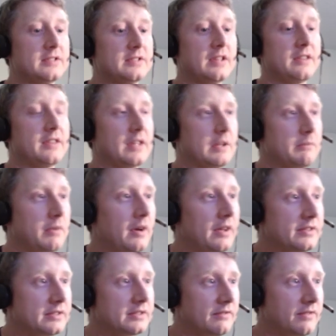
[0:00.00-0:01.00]
I think a
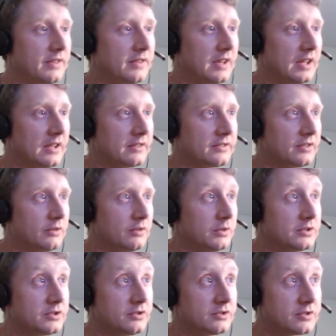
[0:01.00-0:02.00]
positive thing. So
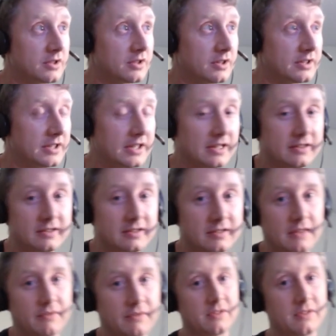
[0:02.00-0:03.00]
once you start to get
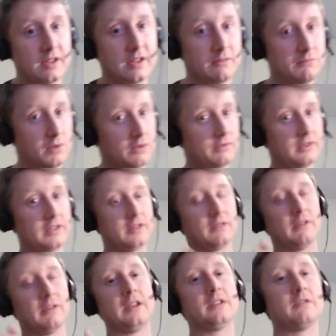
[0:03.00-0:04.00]
everything moving in
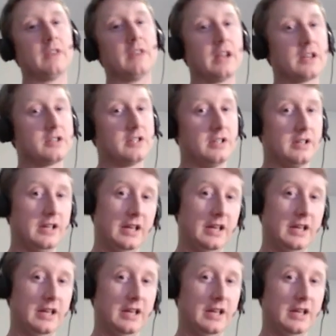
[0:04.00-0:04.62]
the right direction,